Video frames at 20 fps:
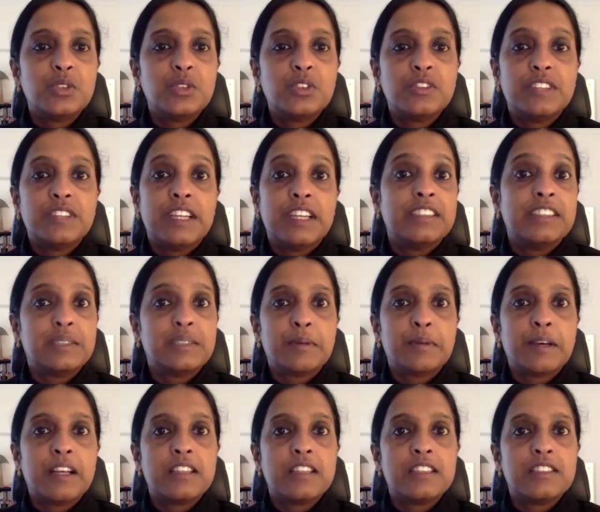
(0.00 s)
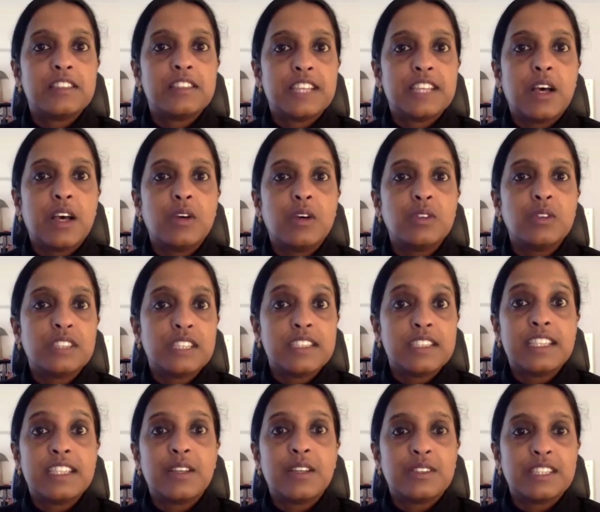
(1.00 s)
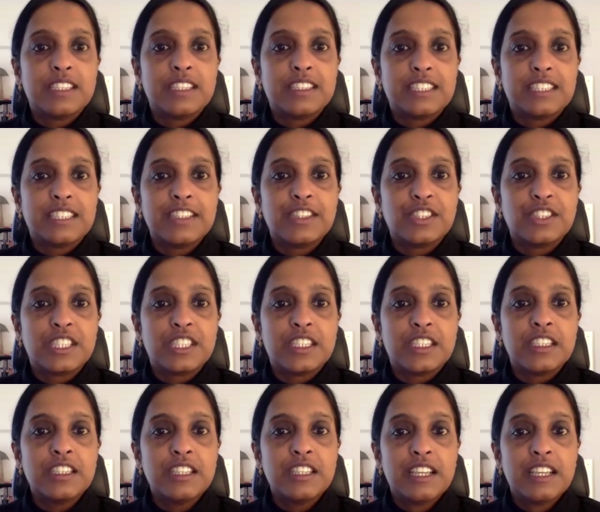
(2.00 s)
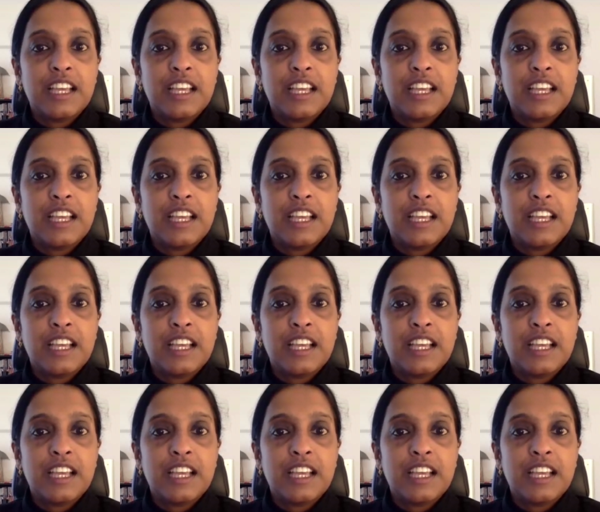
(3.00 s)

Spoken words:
to various parts of South and Southeast Asia